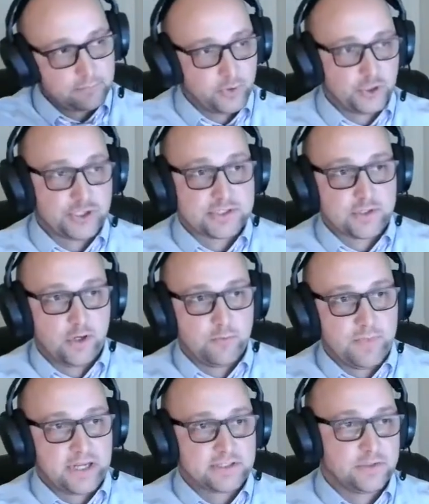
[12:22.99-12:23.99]
purchased the home
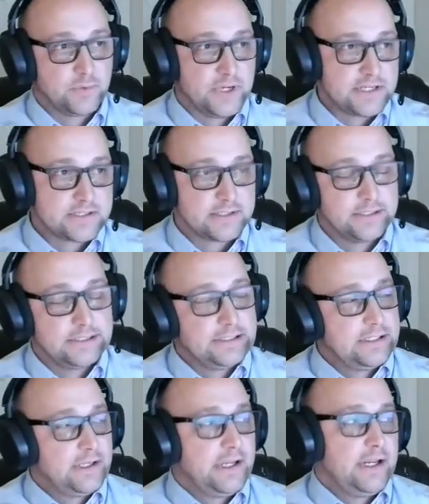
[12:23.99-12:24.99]
next to us,
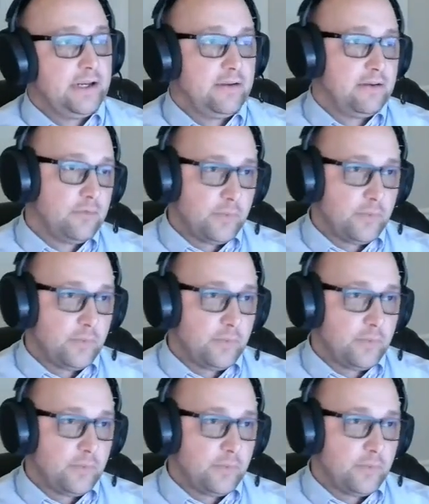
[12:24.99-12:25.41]
and